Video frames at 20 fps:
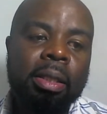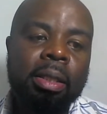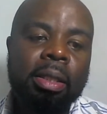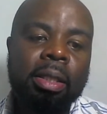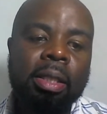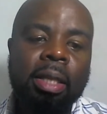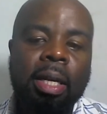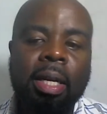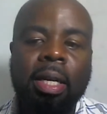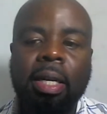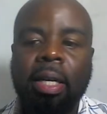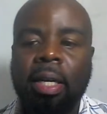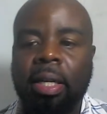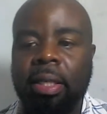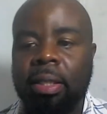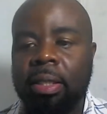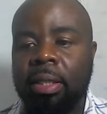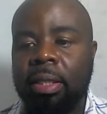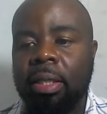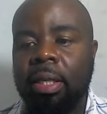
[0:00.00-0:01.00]

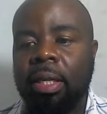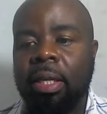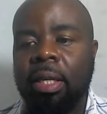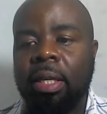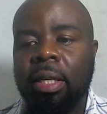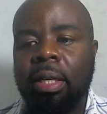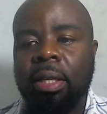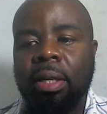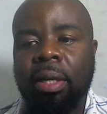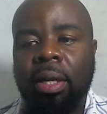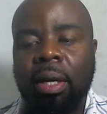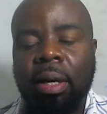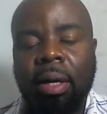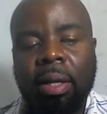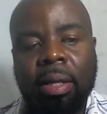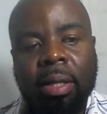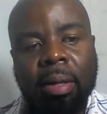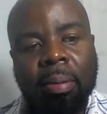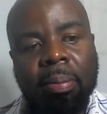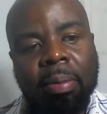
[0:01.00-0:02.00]
Sadness,
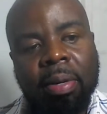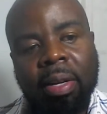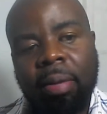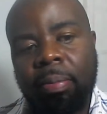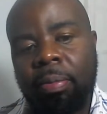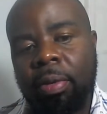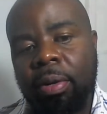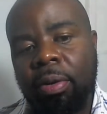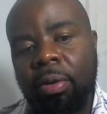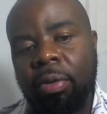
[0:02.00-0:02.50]
sometimes